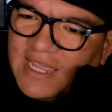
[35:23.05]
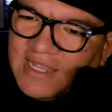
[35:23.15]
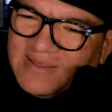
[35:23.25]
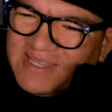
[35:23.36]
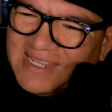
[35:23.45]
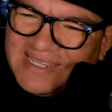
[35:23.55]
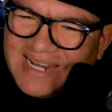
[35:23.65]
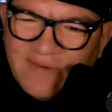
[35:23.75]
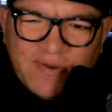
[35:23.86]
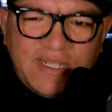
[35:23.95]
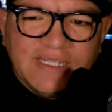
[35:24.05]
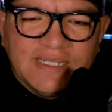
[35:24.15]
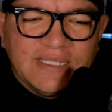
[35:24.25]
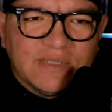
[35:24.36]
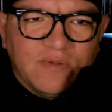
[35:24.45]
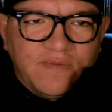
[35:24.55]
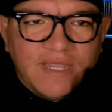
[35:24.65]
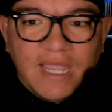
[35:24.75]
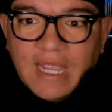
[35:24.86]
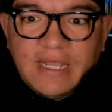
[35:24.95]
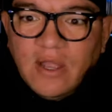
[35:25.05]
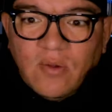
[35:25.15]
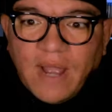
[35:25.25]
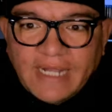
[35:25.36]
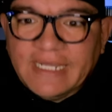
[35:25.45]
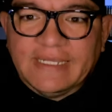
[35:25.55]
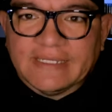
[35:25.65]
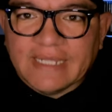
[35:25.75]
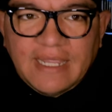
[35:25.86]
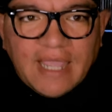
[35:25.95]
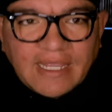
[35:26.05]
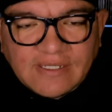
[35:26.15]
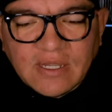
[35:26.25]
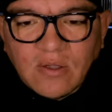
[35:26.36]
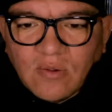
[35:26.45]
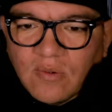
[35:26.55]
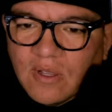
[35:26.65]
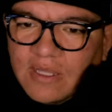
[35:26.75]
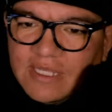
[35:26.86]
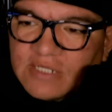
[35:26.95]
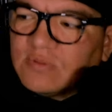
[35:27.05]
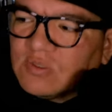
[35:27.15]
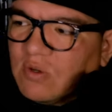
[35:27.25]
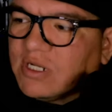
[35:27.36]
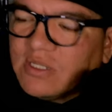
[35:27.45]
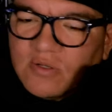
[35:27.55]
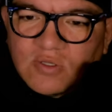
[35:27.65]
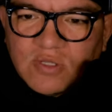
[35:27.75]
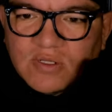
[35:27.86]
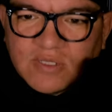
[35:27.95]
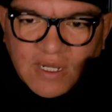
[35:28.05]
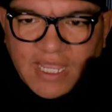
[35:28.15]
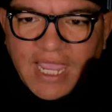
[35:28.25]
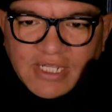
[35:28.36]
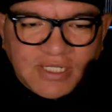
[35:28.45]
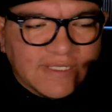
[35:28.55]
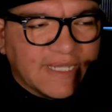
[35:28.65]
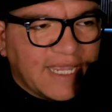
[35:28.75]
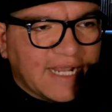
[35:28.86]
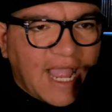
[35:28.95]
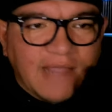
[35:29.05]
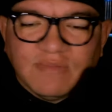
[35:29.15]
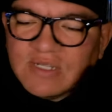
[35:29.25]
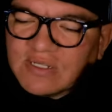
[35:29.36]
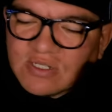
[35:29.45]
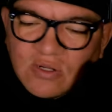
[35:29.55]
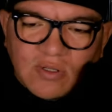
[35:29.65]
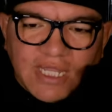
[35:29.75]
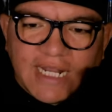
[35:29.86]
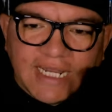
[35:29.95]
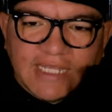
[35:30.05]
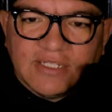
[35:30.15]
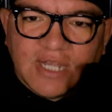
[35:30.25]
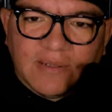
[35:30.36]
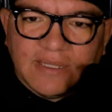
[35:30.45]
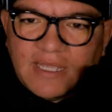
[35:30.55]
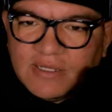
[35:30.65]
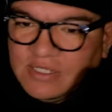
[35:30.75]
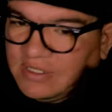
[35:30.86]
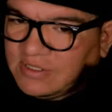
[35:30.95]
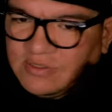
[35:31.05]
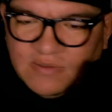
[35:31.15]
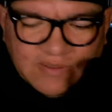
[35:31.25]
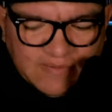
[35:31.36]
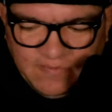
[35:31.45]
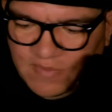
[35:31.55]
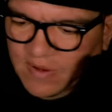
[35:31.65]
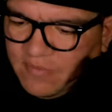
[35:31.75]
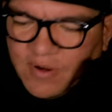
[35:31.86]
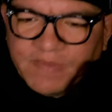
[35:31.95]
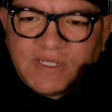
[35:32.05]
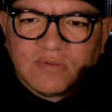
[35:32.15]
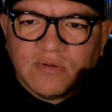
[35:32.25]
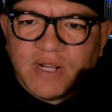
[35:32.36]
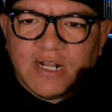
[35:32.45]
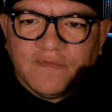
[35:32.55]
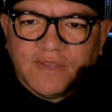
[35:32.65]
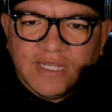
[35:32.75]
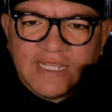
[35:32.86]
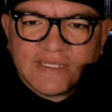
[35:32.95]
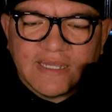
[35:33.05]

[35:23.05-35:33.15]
did I really see this movie? No, I didn't. And so this was one of those occasions, and I'm just so glad I can just rip this one right off the list,